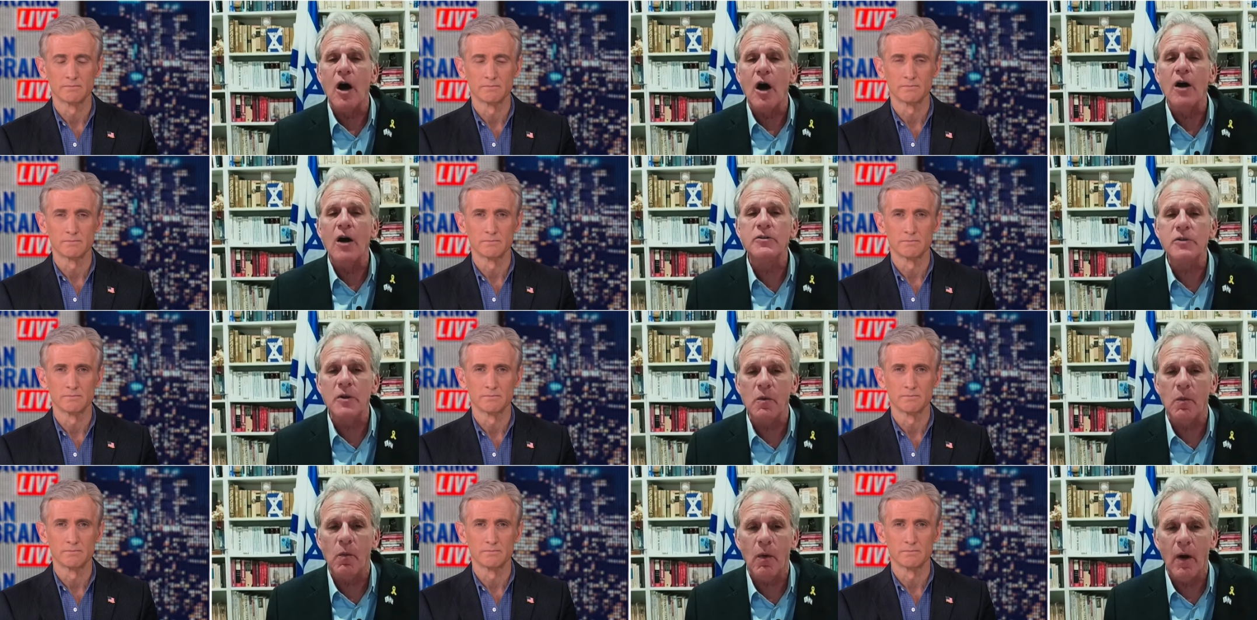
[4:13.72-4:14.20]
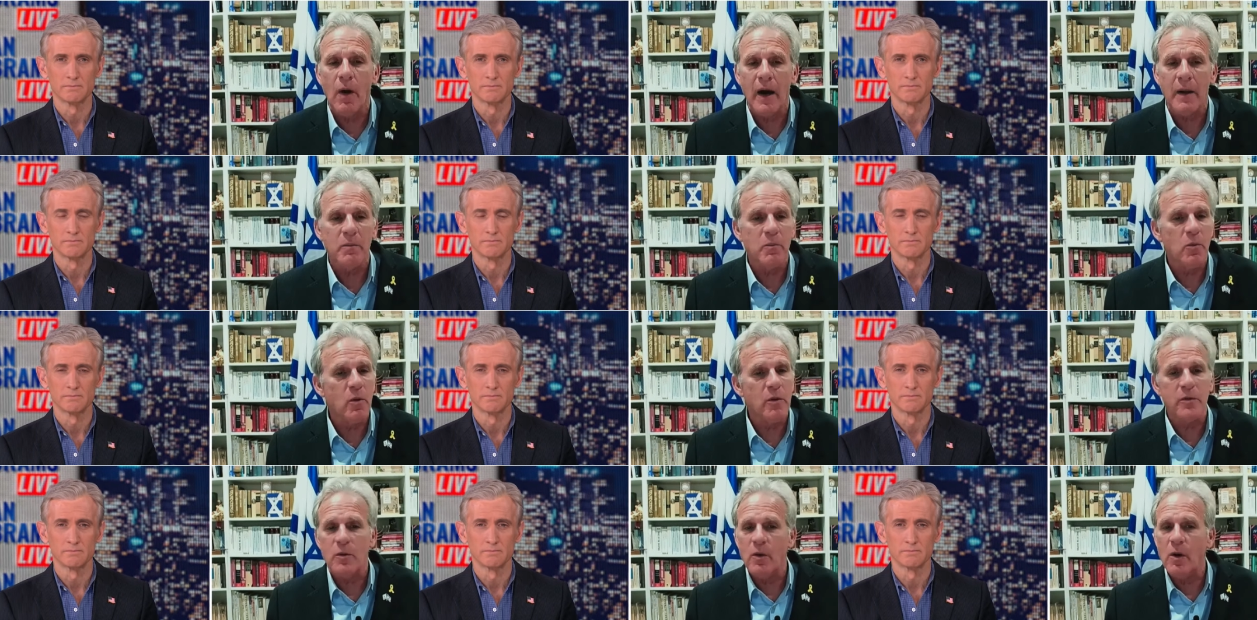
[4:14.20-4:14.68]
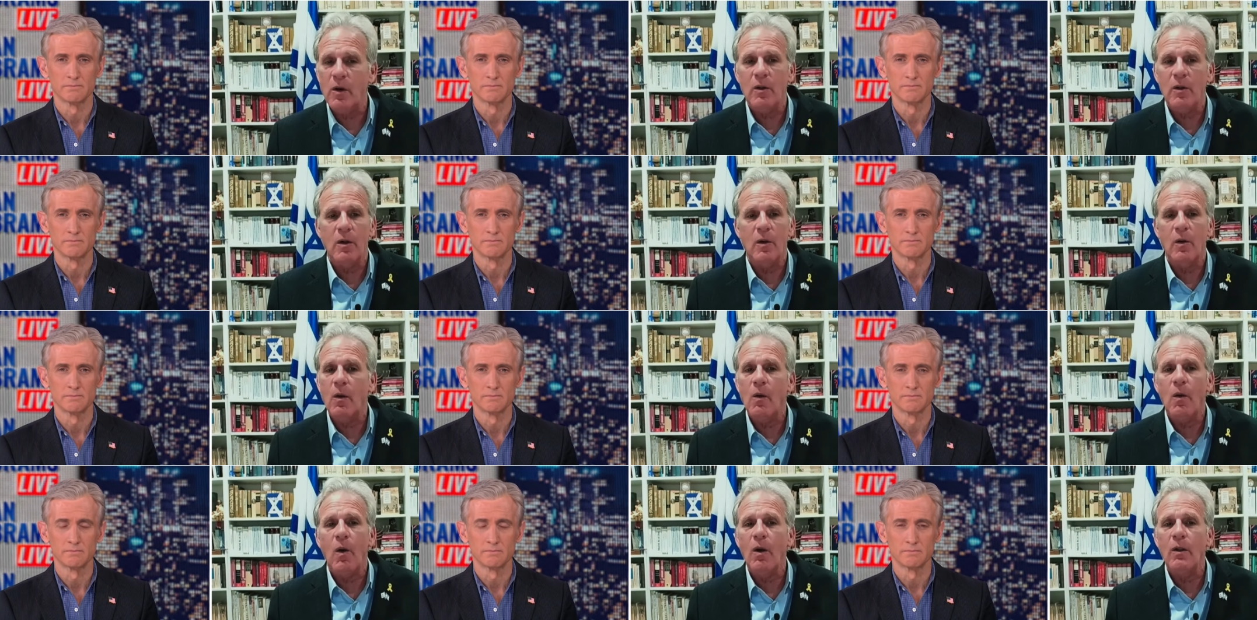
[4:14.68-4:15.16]
Speaker 1: doesn't want, more than
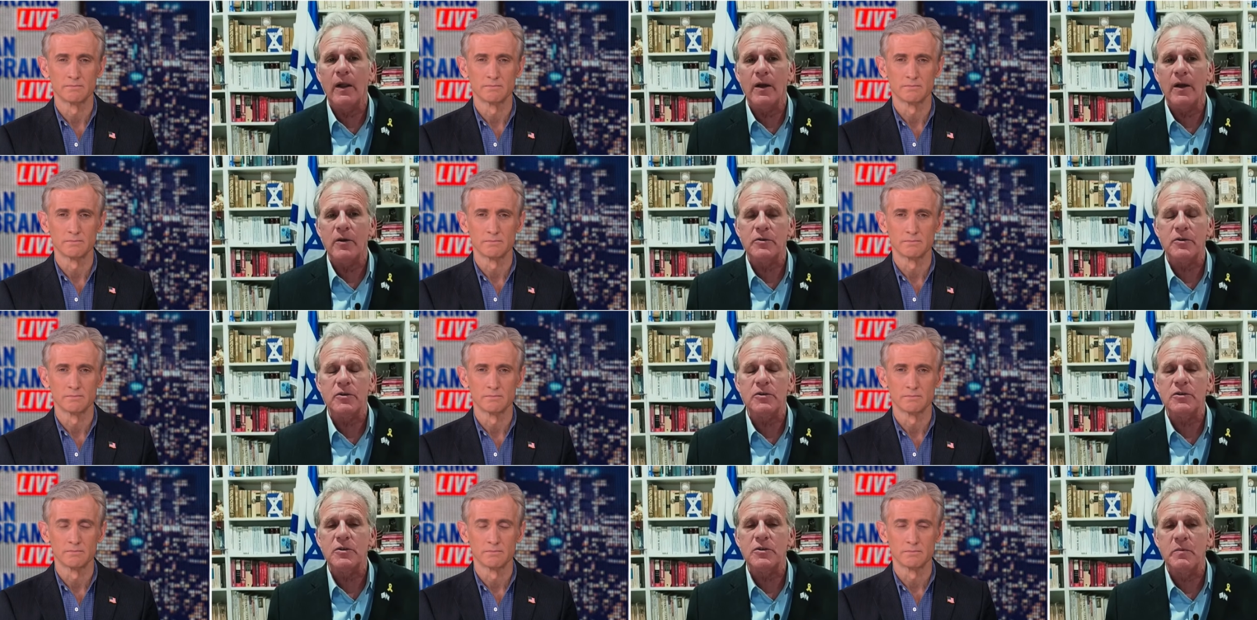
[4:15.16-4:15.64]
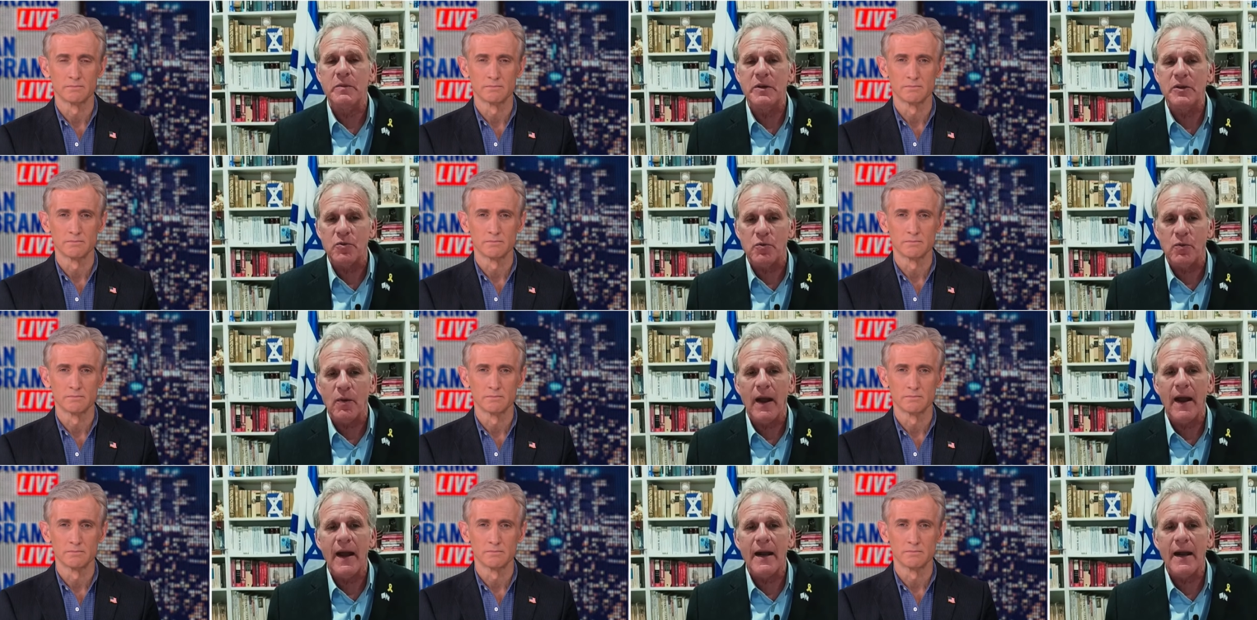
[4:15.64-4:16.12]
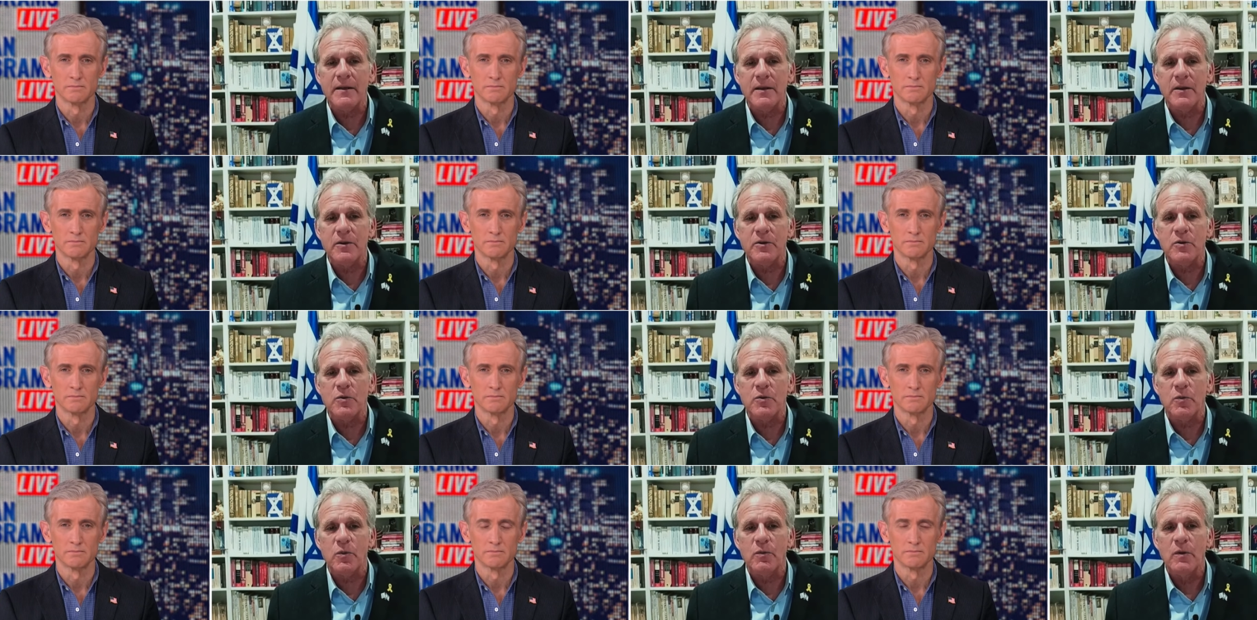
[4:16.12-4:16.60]
all, all else, is to be dragged
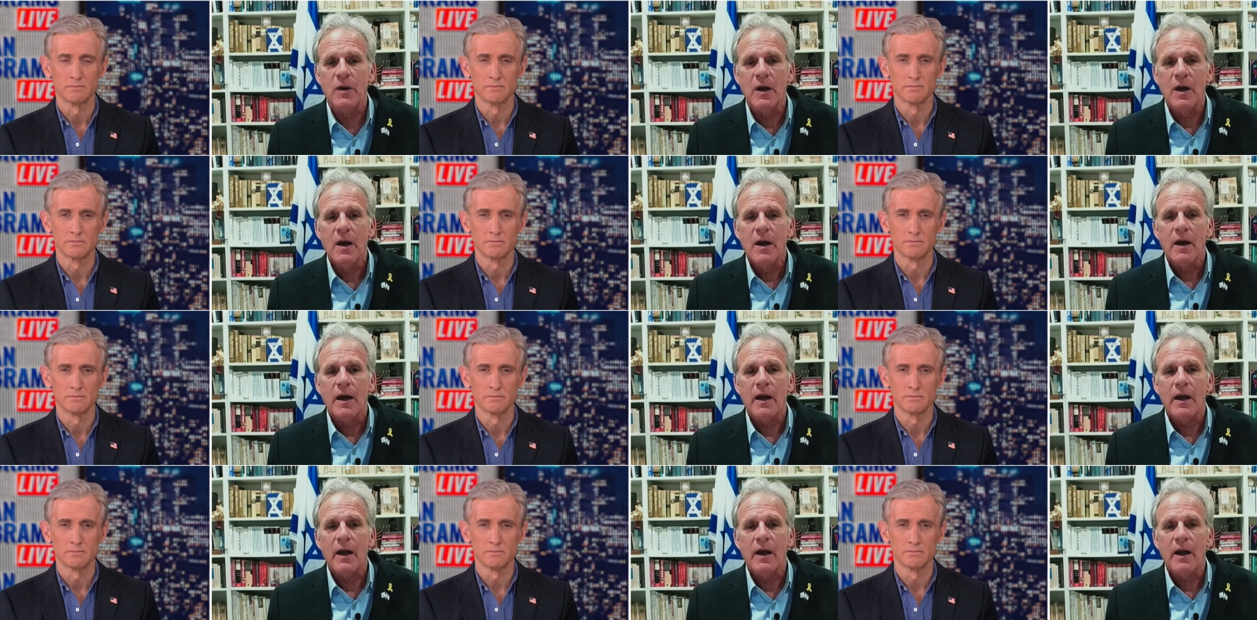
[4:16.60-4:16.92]
into